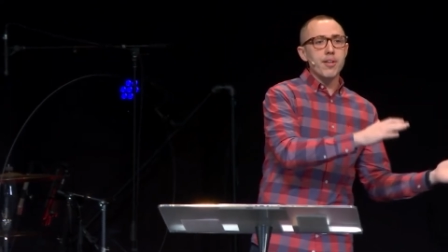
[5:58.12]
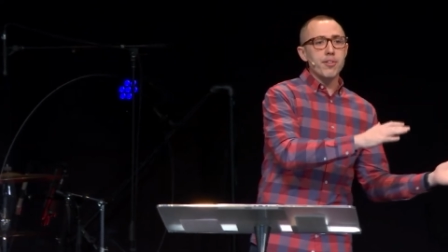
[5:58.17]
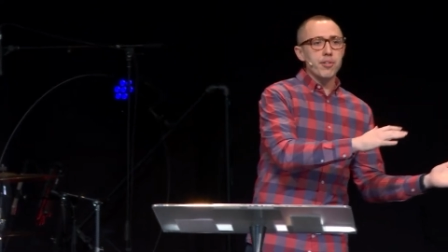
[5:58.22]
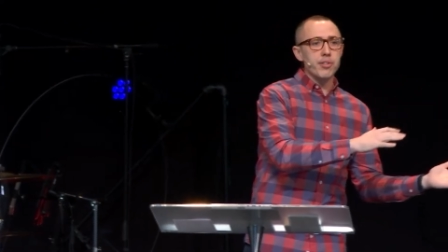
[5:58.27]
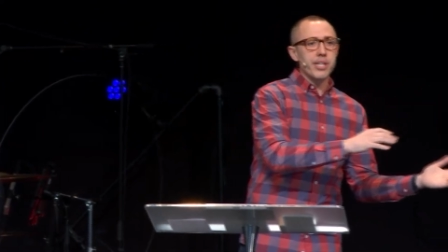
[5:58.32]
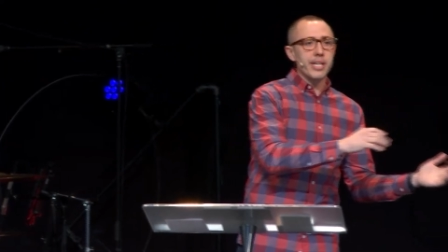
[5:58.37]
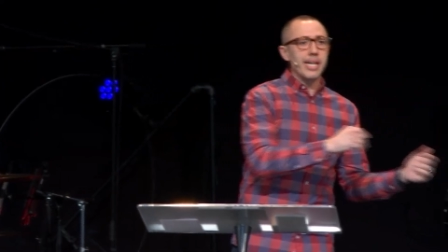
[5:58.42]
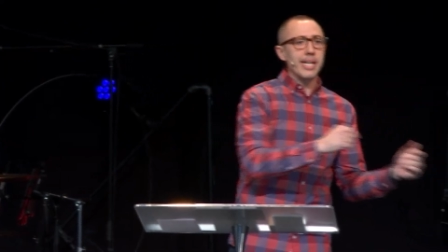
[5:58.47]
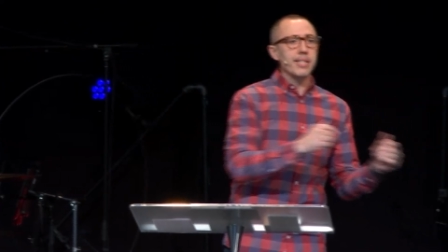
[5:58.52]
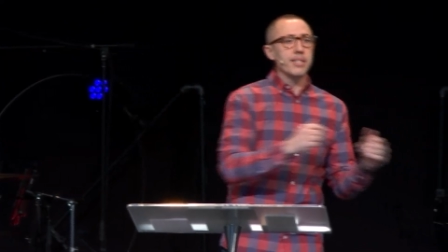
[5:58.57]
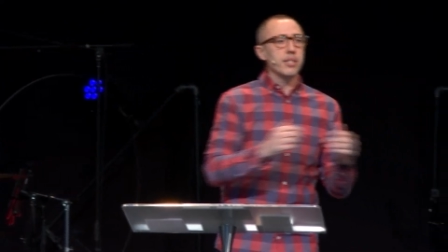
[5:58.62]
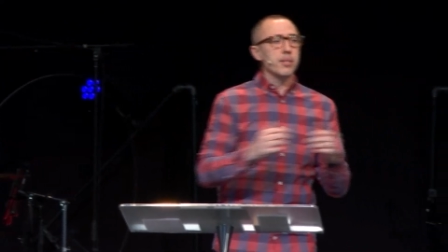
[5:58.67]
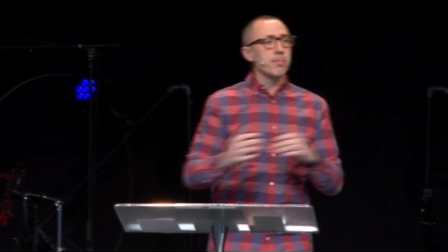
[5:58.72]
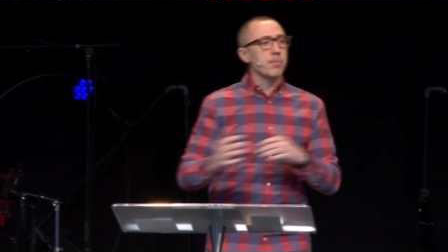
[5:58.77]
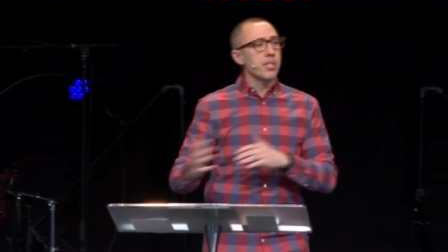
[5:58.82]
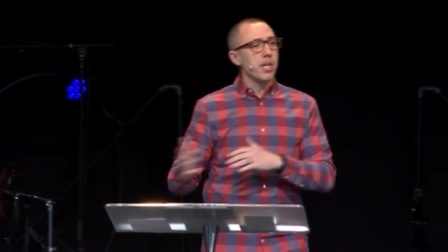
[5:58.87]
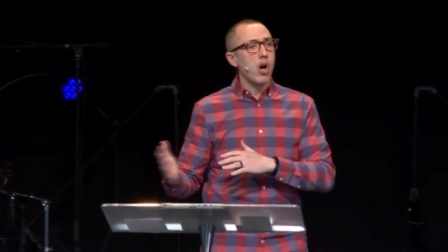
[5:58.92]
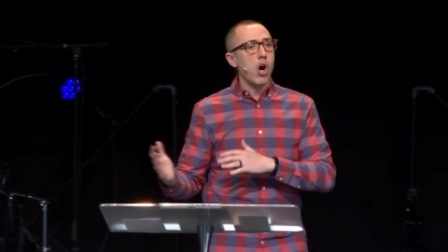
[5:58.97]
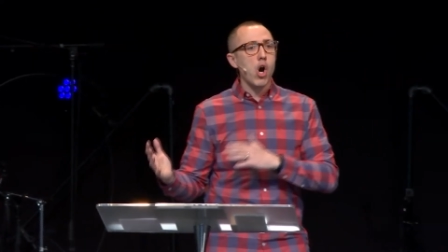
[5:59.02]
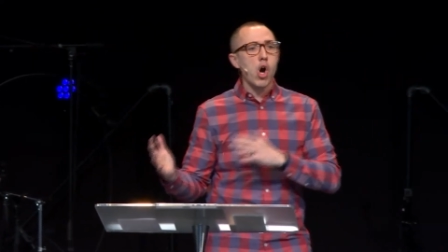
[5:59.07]
other
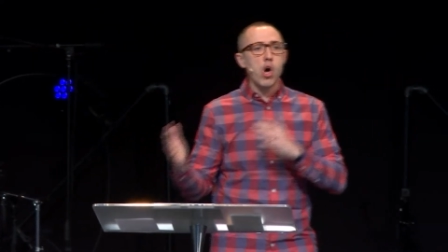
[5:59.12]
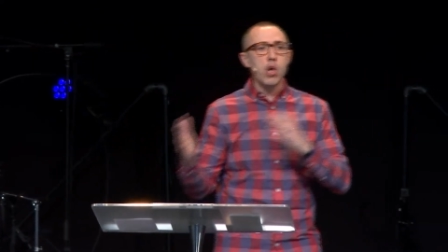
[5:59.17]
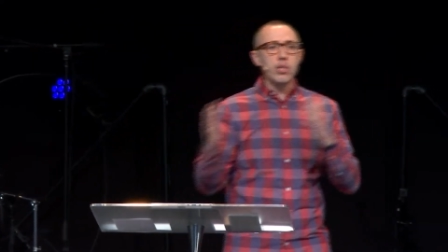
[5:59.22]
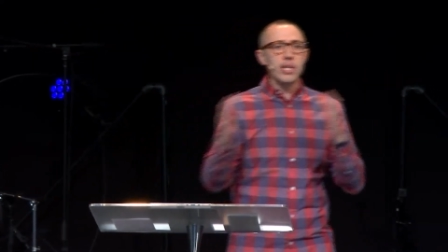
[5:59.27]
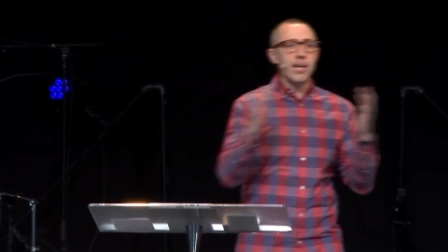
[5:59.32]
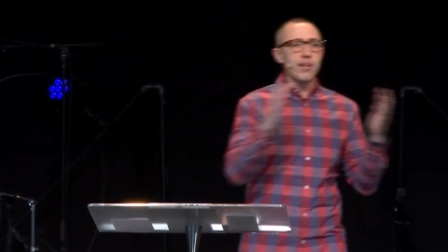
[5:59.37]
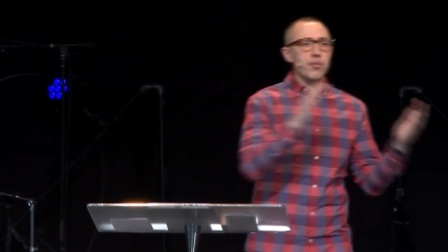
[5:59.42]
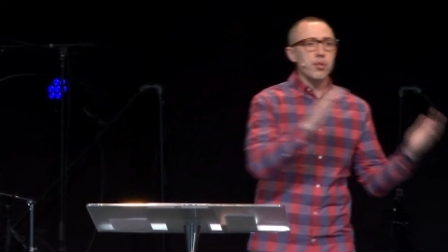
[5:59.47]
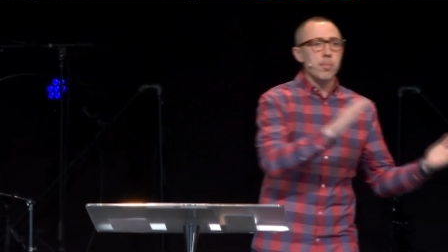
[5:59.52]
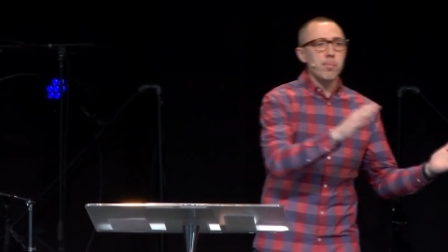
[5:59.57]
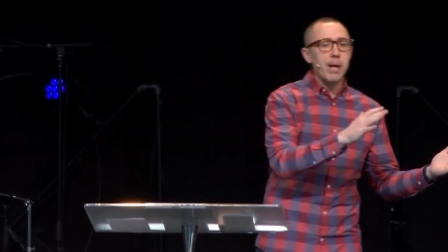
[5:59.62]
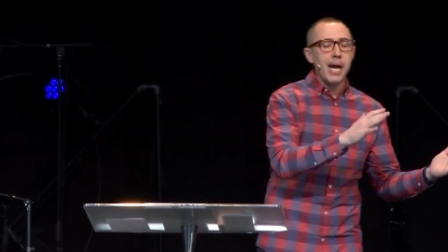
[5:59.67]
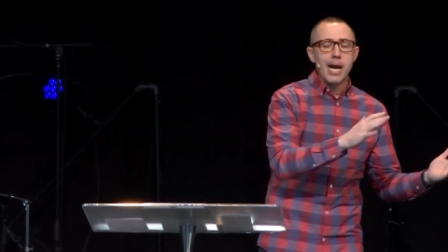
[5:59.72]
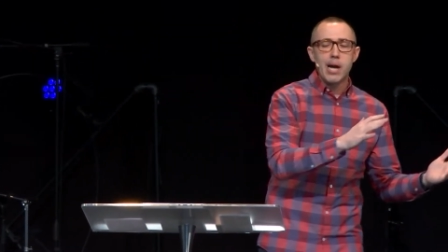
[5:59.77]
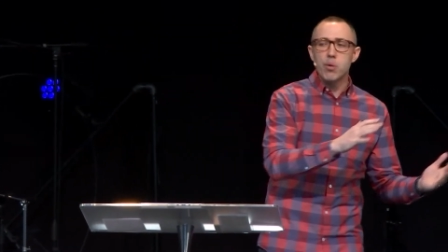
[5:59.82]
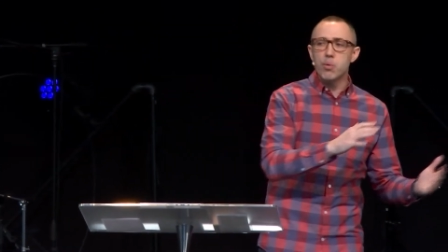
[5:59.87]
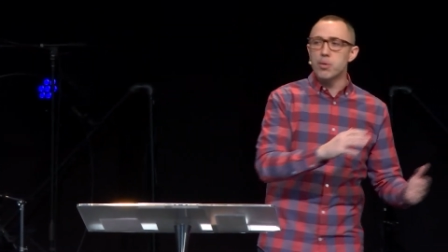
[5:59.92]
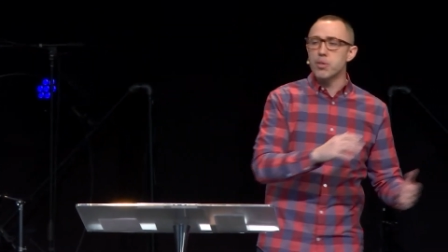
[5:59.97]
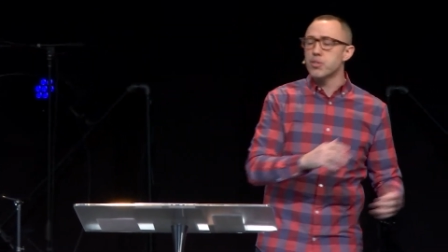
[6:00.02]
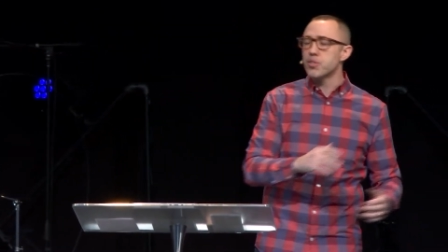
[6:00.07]
kingdoms, all other
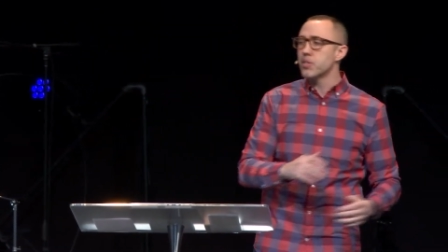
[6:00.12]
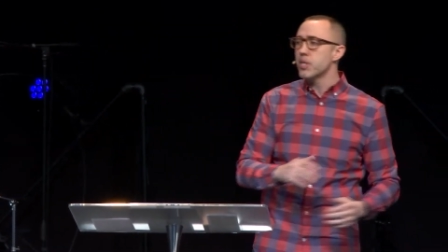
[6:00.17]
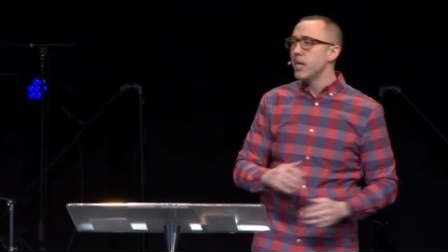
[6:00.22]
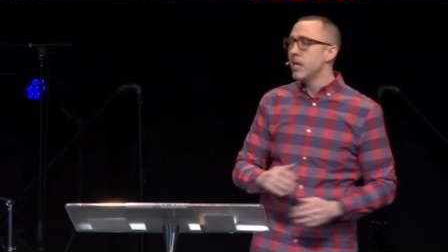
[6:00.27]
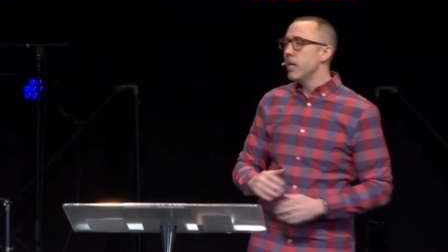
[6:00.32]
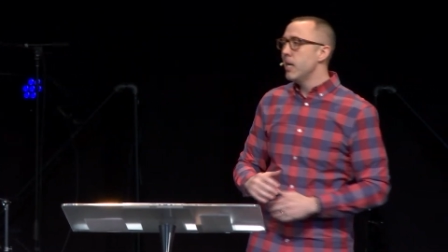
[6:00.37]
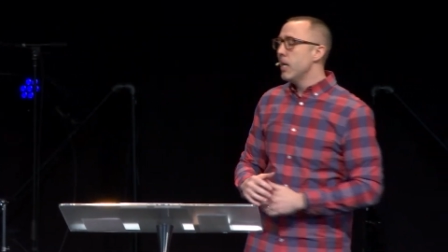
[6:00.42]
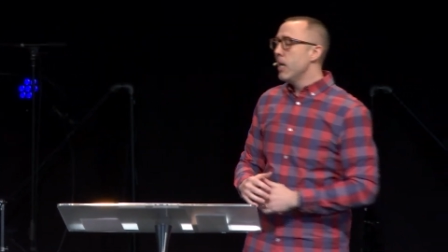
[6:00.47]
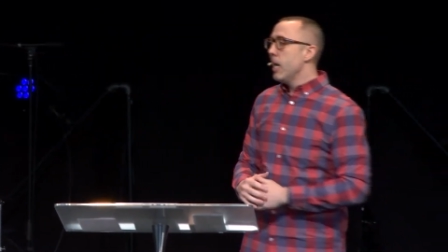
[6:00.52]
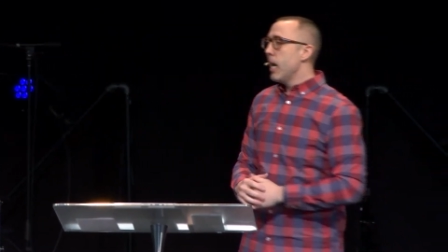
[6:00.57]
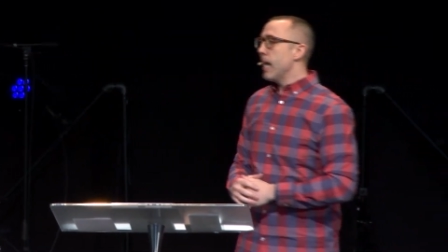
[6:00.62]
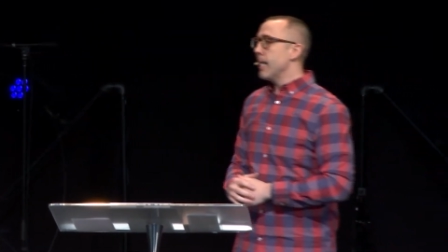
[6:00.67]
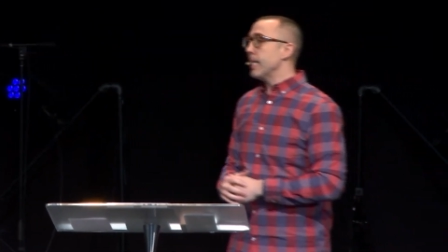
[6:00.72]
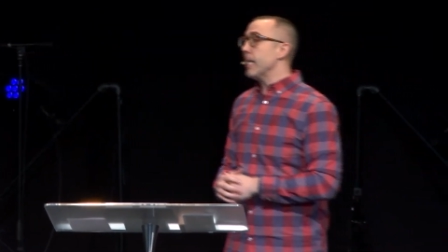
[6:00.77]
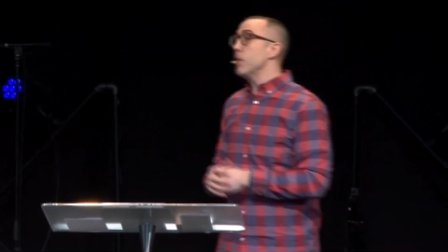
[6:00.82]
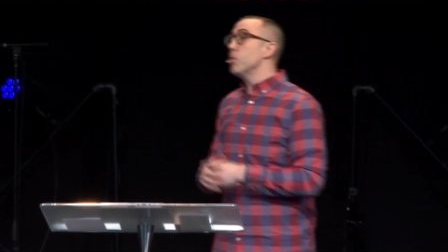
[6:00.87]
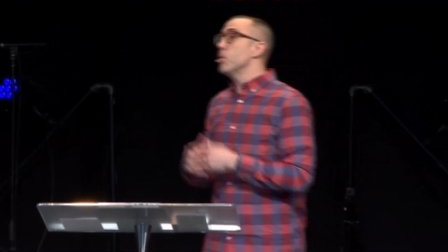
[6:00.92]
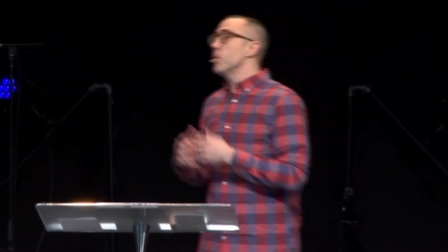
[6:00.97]
powers. And he